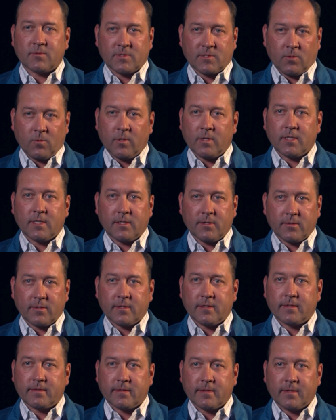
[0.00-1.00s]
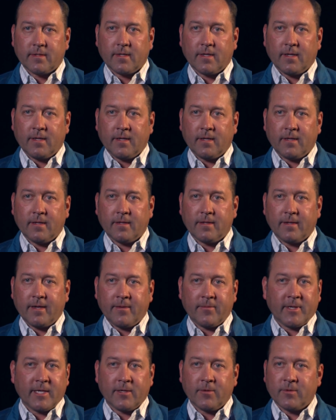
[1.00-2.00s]
was the one to do it. I
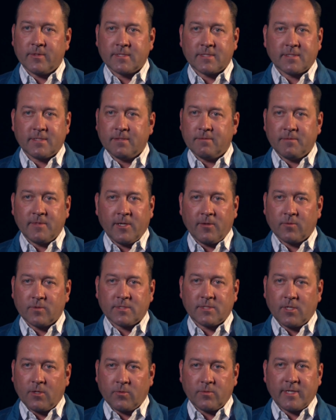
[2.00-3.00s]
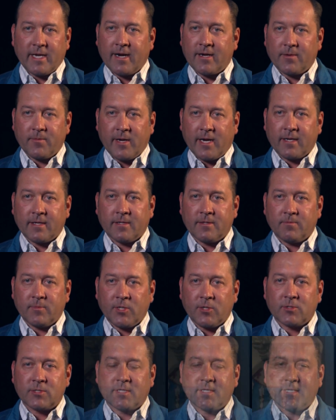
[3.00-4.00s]
mean, there was no doubt about it. And
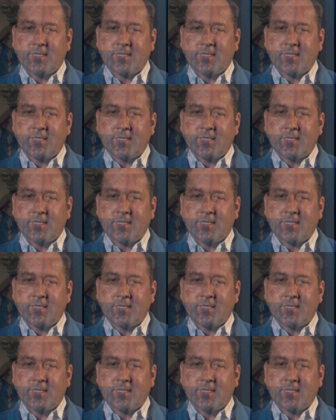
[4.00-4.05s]
usually